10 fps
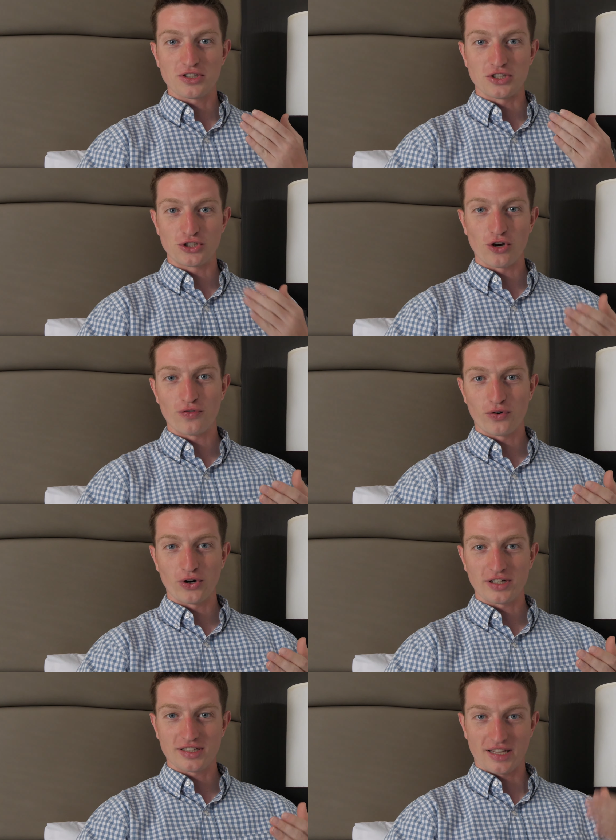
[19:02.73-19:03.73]
to show
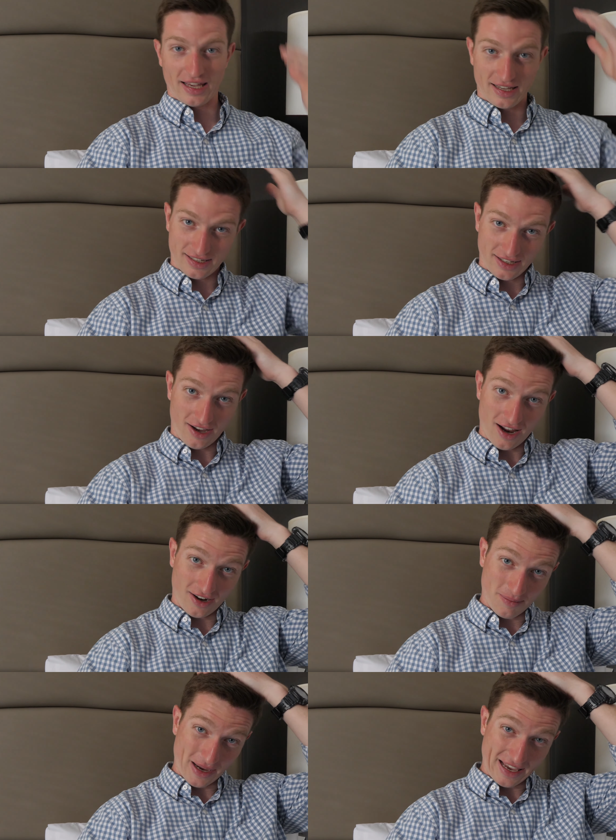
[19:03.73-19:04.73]
for it, and a knot
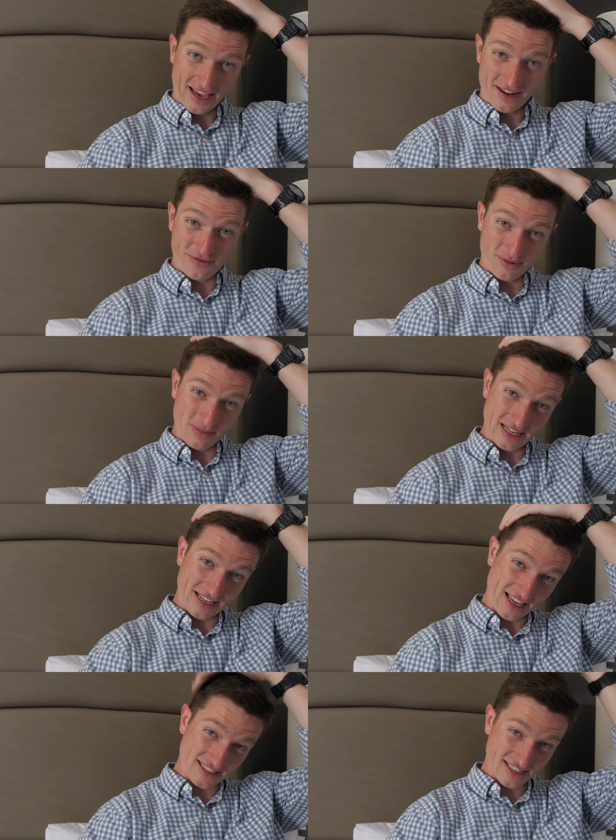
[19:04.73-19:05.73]
on my head from
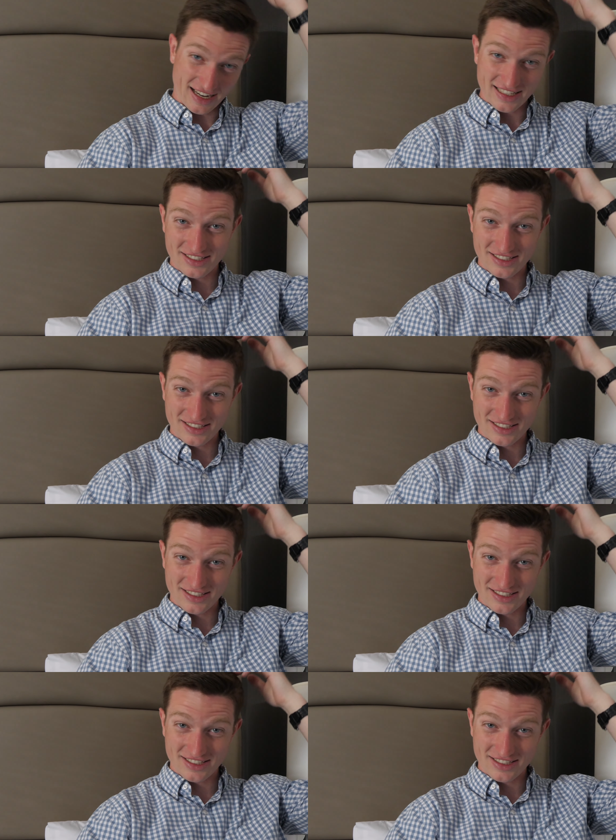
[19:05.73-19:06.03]
hitting Hezekiah's